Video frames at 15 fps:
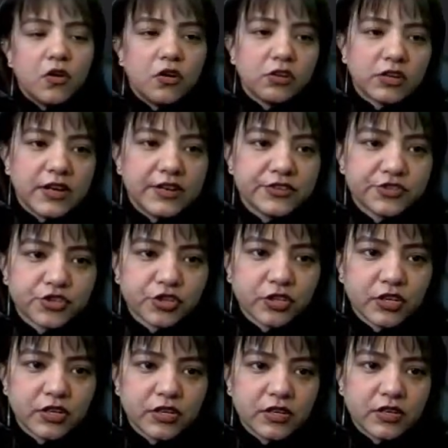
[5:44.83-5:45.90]
All right,
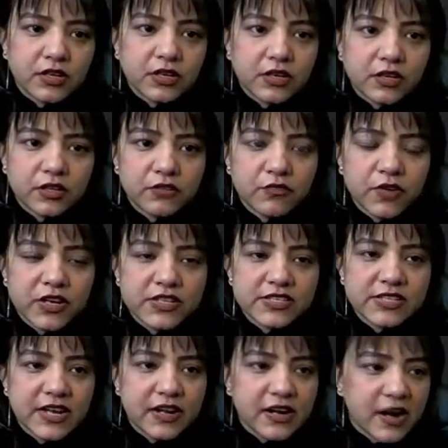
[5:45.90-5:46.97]
so the
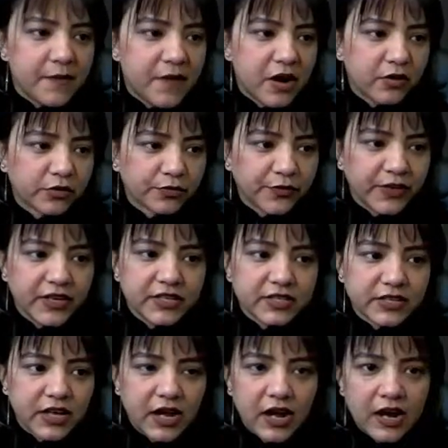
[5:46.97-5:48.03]
words that come out of
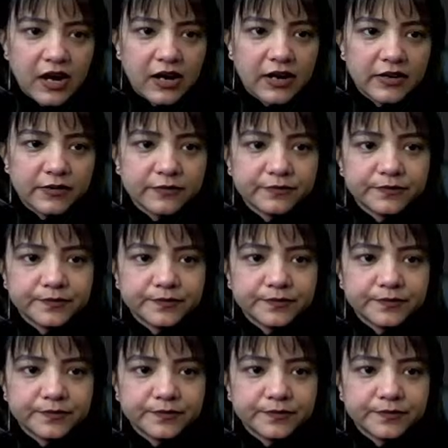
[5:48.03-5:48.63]
it are,